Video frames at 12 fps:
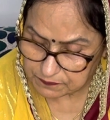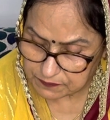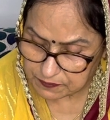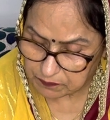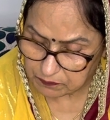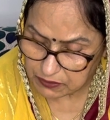
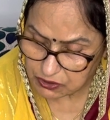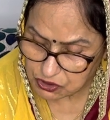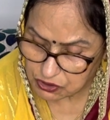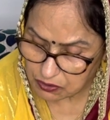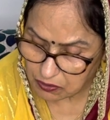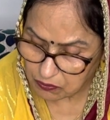The
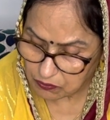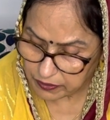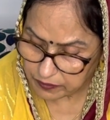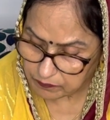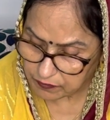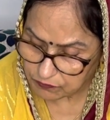milk cow
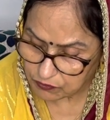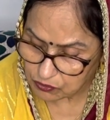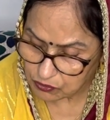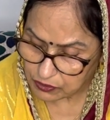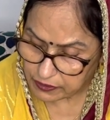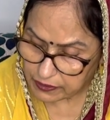and
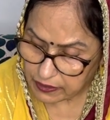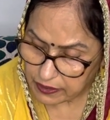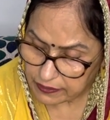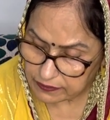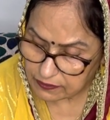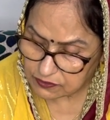buffalo
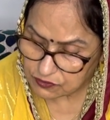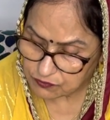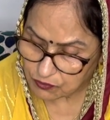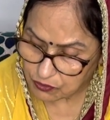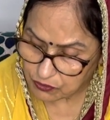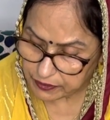I ask
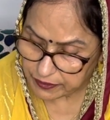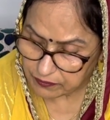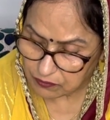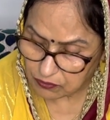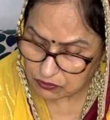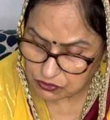for, and
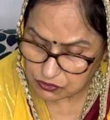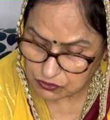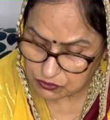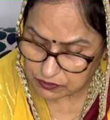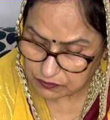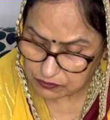
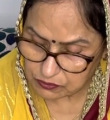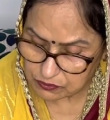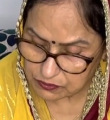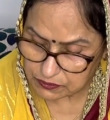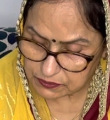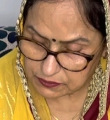also a
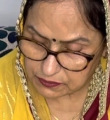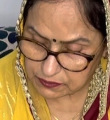good